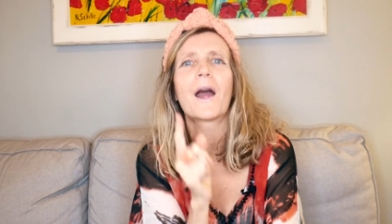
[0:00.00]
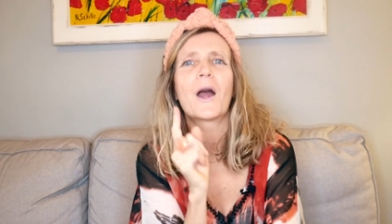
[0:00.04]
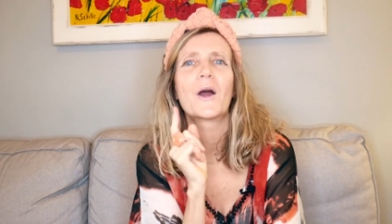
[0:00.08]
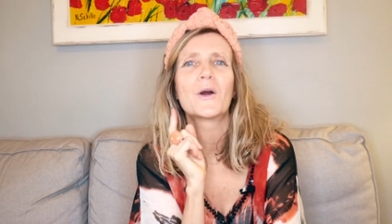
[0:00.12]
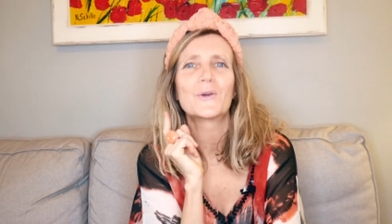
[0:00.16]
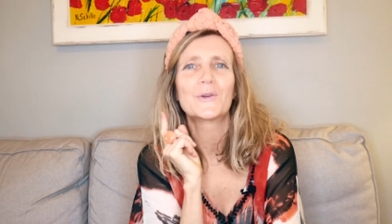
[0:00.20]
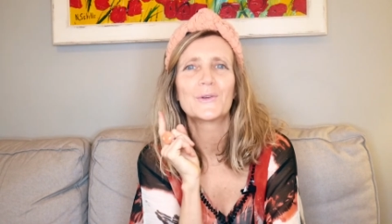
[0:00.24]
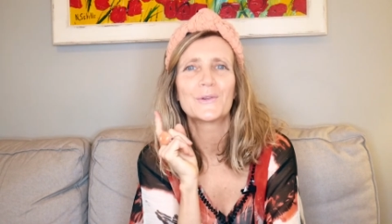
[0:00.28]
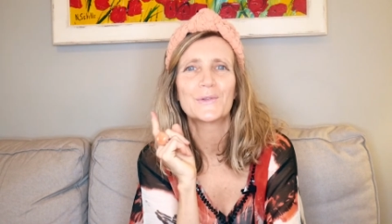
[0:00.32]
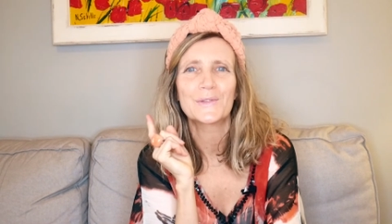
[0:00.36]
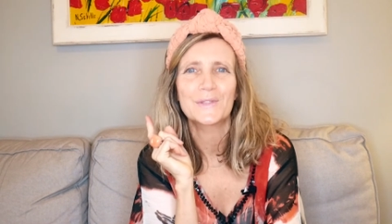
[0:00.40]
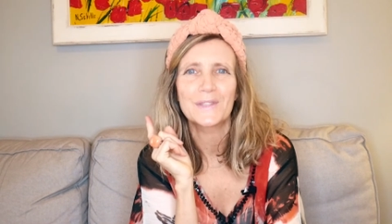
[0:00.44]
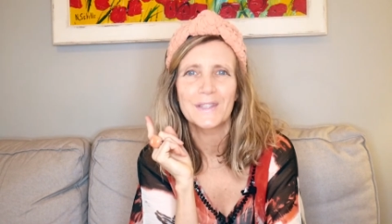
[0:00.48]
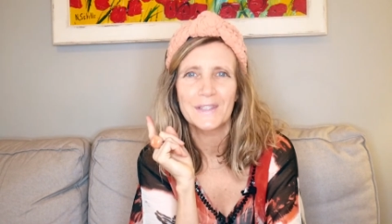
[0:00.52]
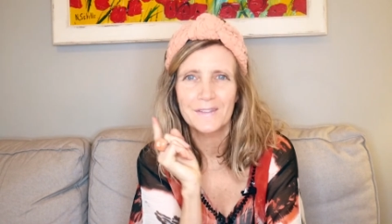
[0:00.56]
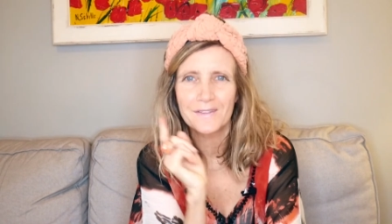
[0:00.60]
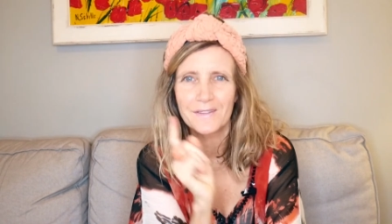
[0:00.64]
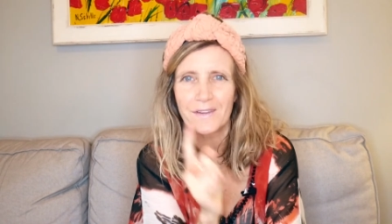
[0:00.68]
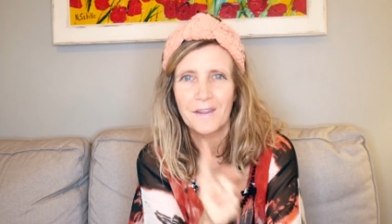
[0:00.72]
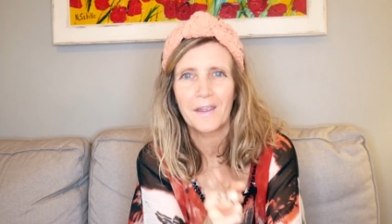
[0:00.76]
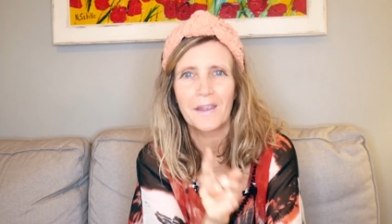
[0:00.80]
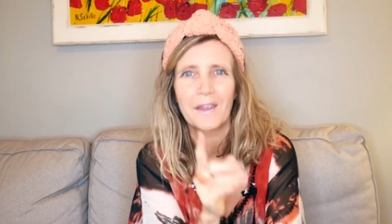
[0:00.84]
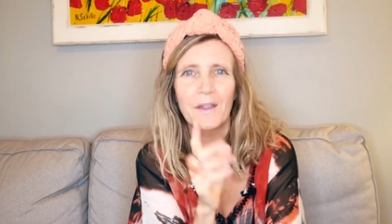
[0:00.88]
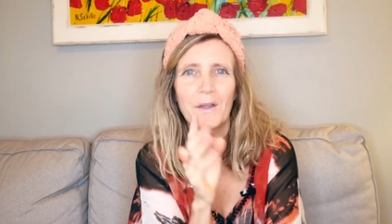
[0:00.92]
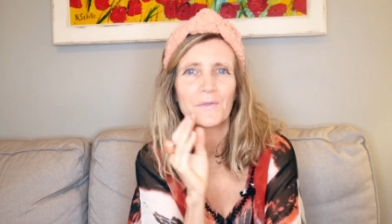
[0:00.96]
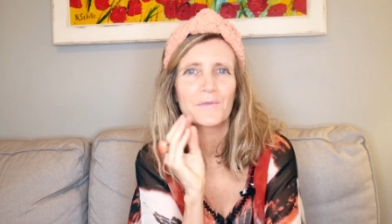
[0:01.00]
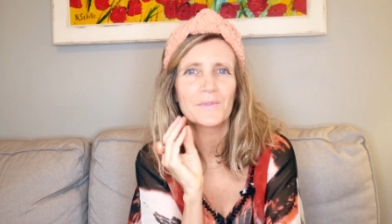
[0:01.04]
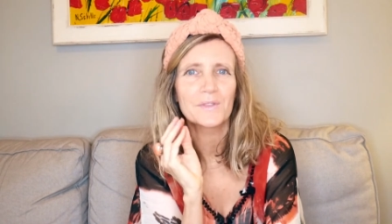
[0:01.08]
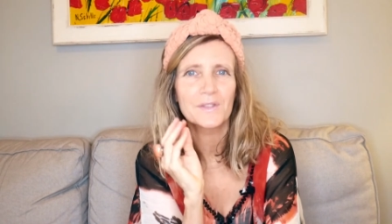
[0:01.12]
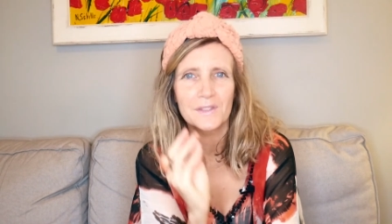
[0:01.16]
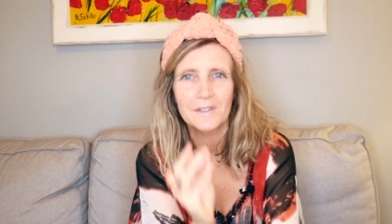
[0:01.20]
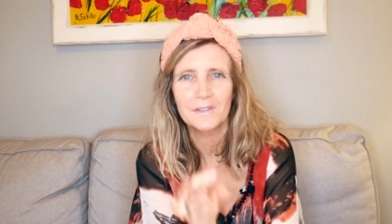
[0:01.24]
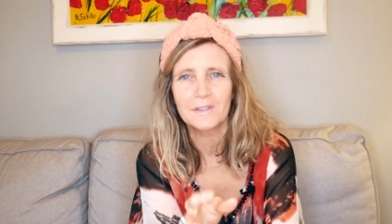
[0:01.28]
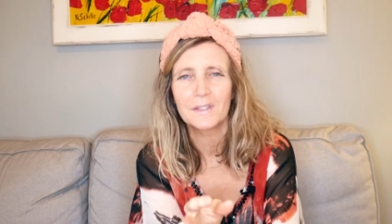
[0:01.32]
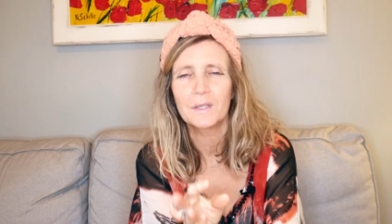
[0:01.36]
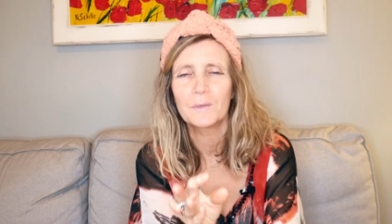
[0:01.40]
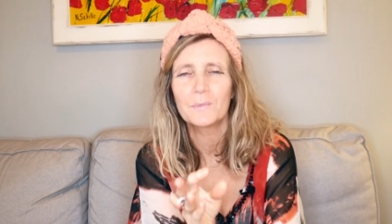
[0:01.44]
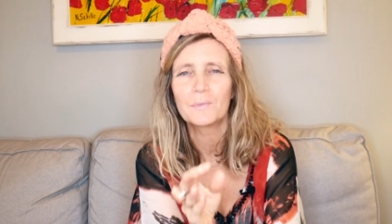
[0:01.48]
hours a day of
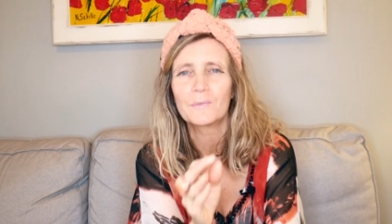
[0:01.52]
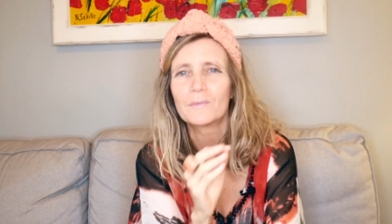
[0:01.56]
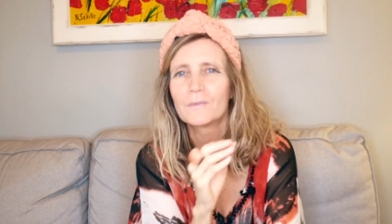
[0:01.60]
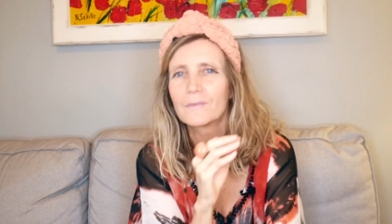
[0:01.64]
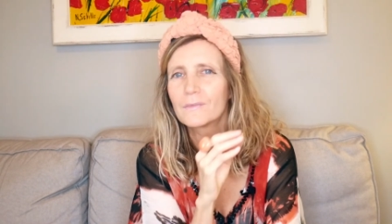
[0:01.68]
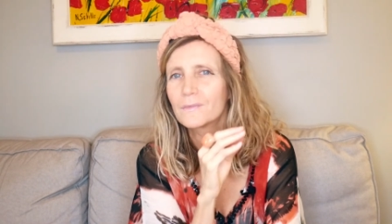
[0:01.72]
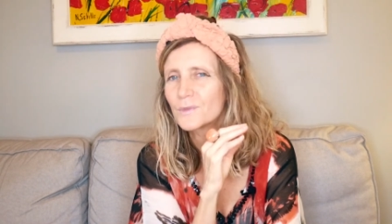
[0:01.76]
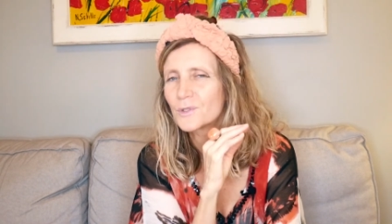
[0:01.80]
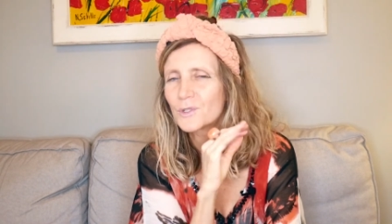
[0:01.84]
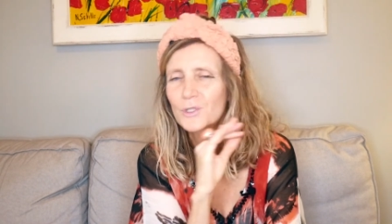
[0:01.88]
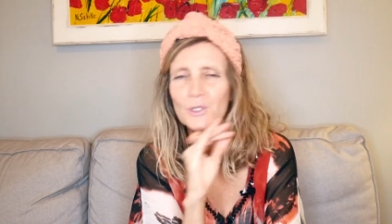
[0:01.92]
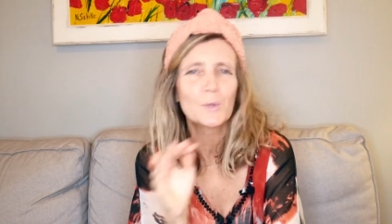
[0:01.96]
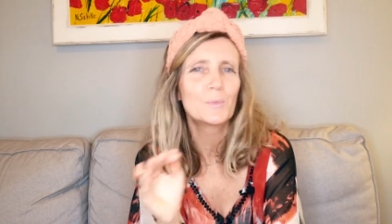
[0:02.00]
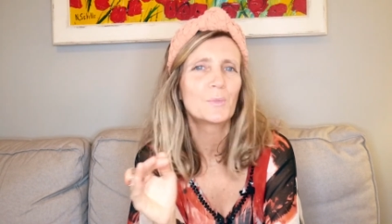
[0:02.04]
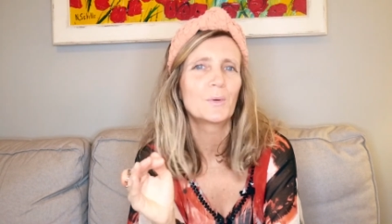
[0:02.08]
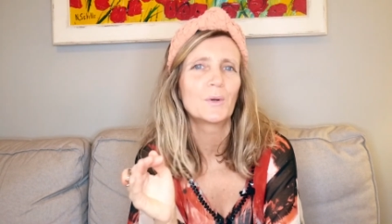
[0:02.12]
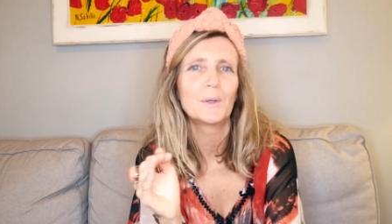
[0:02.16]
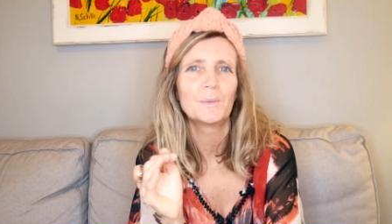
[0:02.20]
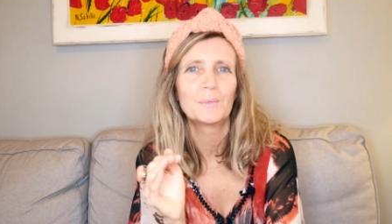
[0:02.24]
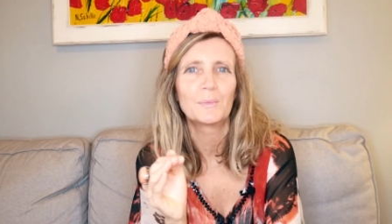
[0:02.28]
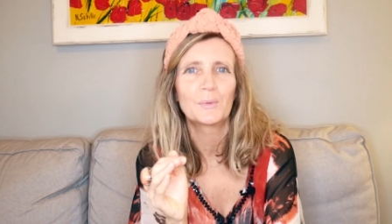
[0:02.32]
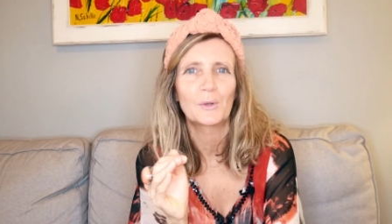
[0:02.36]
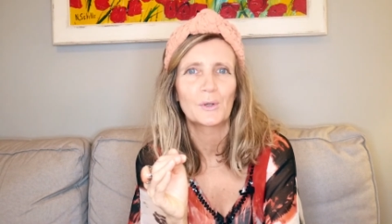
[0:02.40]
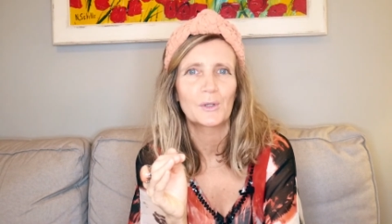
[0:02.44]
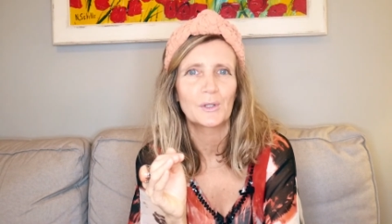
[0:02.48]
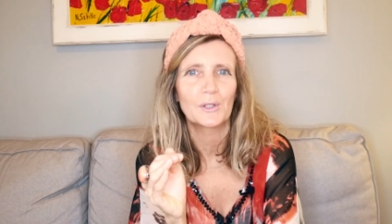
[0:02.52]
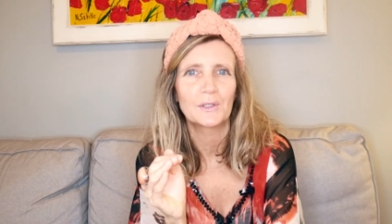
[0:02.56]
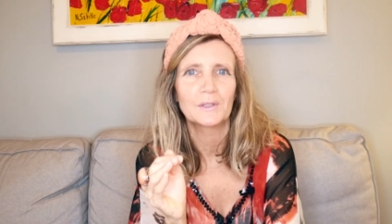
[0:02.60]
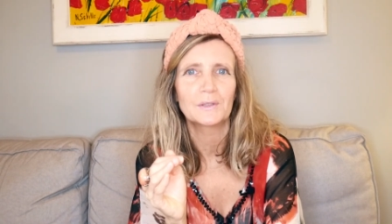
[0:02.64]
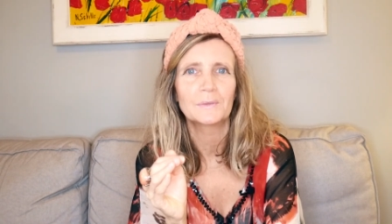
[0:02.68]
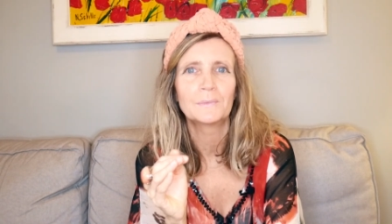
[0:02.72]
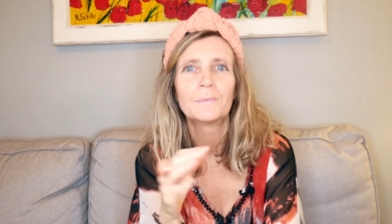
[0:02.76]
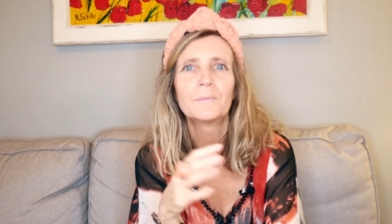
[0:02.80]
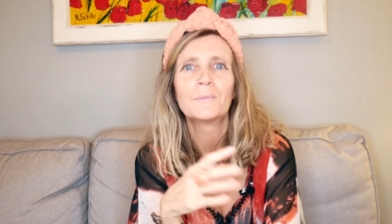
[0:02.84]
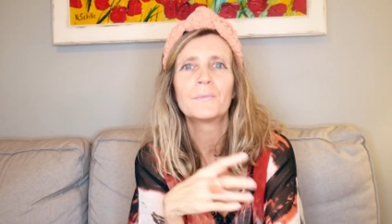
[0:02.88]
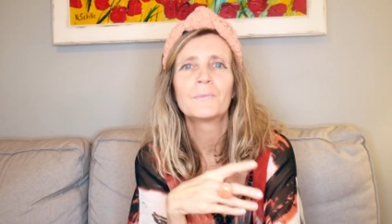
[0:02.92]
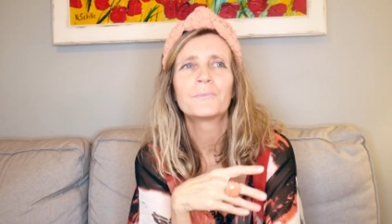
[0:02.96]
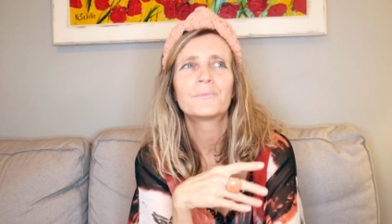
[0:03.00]
sleep, super important.